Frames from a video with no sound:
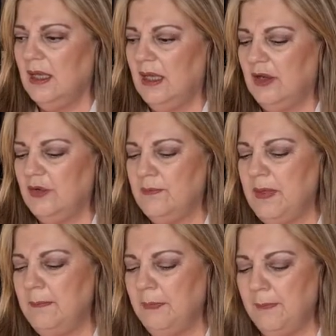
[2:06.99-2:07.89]
I
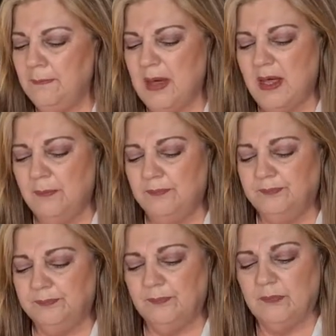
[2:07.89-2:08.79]
remember
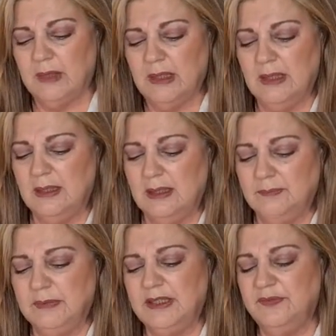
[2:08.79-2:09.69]
mum
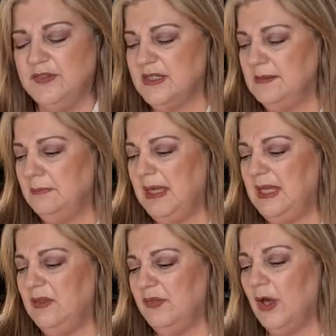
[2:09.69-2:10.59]
um, gifted
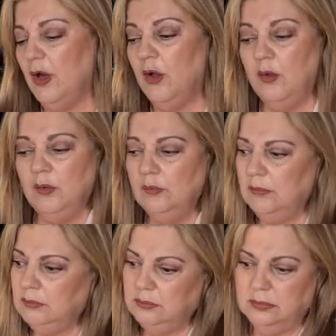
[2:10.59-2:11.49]
me the whole
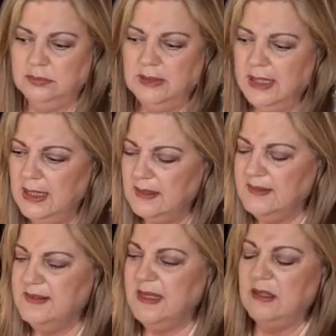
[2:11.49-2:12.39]

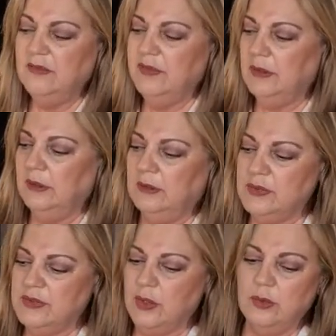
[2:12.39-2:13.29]
set of the Le
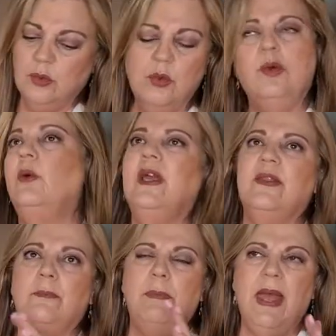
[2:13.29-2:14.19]
Creuset cookware,
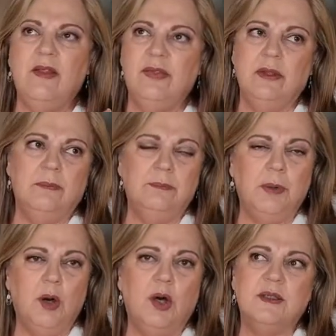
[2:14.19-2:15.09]
the, the
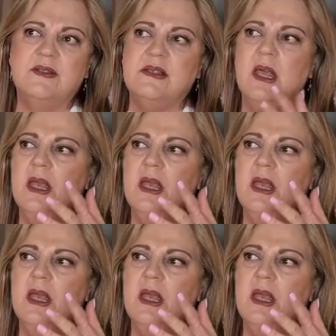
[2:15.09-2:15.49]
pots,